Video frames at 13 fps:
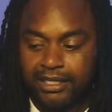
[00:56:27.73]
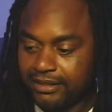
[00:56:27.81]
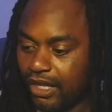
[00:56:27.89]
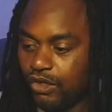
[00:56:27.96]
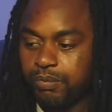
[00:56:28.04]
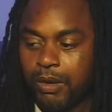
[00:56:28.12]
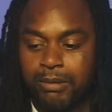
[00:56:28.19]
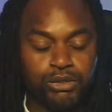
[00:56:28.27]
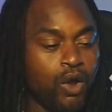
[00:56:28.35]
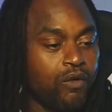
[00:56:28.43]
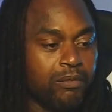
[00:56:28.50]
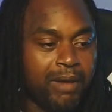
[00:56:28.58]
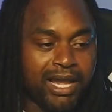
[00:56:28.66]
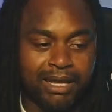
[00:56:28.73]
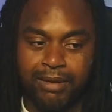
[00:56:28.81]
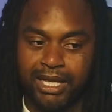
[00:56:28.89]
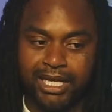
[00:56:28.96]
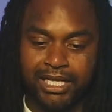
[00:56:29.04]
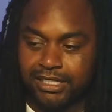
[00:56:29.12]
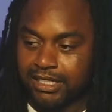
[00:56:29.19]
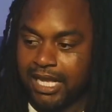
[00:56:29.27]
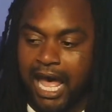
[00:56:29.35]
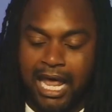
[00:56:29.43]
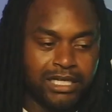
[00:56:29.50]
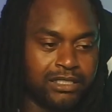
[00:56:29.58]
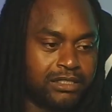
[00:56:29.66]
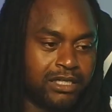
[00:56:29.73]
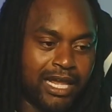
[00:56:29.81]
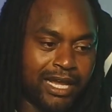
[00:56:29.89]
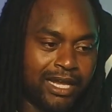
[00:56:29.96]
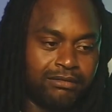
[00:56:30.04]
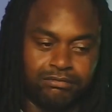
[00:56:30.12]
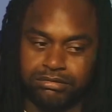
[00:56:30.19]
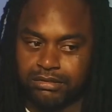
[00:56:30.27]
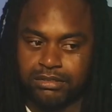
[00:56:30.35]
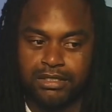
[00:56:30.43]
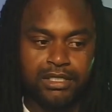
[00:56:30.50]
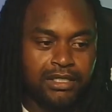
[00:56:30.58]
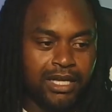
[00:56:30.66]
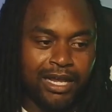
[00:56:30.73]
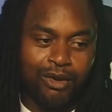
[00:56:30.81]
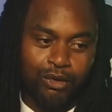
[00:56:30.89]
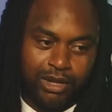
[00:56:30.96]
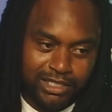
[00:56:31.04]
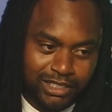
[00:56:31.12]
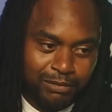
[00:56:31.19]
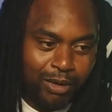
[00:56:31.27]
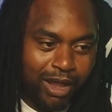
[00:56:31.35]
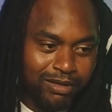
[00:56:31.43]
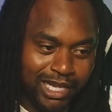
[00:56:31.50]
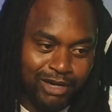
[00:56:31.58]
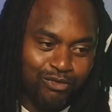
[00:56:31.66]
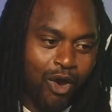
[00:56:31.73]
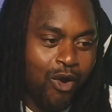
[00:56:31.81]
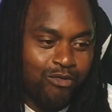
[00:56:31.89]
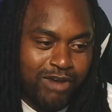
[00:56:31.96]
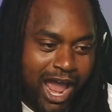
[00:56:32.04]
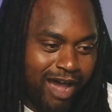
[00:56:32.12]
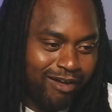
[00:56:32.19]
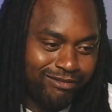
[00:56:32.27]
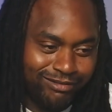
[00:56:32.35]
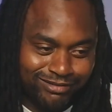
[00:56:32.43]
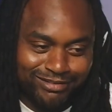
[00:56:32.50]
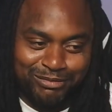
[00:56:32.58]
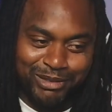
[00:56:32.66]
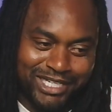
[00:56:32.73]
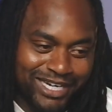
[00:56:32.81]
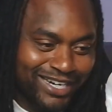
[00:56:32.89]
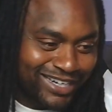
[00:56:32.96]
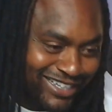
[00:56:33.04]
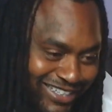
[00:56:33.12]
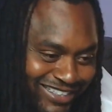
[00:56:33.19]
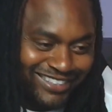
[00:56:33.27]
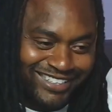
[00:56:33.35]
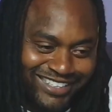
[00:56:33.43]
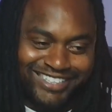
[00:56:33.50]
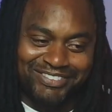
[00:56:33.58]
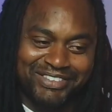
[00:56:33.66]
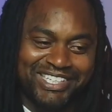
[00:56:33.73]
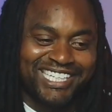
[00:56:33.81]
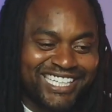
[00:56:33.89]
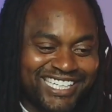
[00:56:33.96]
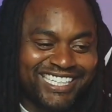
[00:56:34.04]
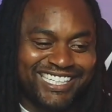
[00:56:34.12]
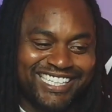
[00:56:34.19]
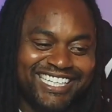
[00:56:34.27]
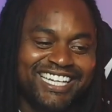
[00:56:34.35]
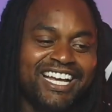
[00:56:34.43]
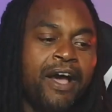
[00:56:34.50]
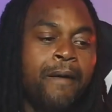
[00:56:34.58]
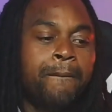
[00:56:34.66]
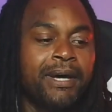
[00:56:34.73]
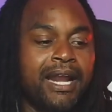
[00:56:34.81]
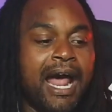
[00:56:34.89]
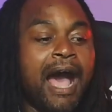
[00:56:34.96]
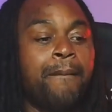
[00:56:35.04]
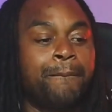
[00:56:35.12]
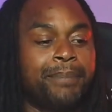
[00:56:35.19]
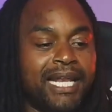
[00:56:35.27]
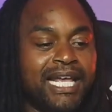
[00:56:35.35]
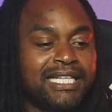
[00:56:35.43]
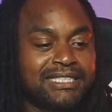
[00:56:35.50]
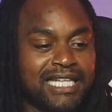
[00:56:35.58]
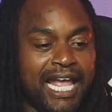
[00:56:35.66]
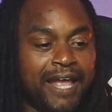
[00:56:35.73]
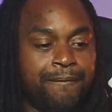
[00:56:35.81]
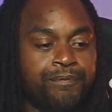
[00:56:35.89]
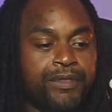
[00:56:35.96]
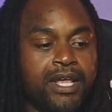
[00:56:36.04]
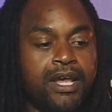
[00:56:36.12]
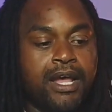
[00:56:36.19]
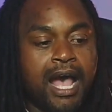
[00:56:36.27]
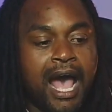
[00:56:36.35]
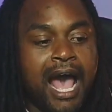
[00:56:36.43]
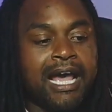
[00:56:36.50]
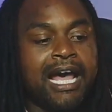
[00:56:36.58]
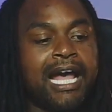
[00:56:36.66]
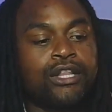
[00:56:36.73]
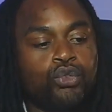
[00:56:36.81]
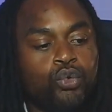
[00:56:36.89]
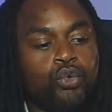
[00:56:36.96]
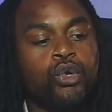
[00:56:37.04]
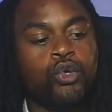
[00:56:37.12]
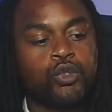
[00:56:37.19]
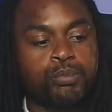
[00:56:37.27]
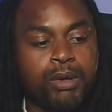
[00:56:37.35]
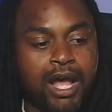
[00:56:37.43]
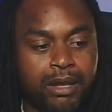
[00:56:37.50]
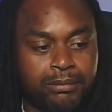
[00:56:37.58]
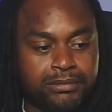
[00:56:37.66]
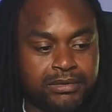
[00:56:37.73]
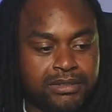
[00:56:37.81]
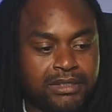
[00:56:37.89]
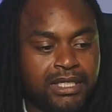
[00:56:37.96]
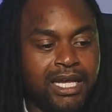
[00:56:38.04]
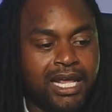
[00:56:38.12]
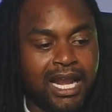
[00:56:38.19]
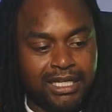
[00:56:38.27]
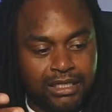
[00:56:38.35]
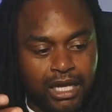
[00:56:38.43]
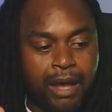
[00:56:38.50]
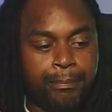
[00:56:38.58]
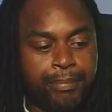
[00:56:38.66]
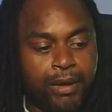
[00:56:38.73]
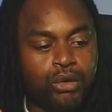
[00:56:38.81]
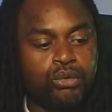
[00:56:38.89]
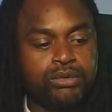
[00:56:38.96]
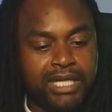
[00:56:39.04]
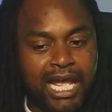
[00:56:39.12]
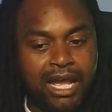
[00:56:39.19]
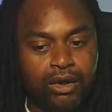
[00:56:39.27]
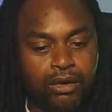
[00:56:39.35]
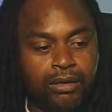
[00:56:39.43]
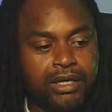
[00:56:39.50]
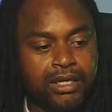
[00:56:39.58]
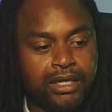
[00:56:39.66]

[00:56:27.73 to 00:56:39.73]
Those problems are over. My kids in college. I ain't got no custody problem. They grown now. We good. We good. But I'm blessed that I got through those problems and I buckled down.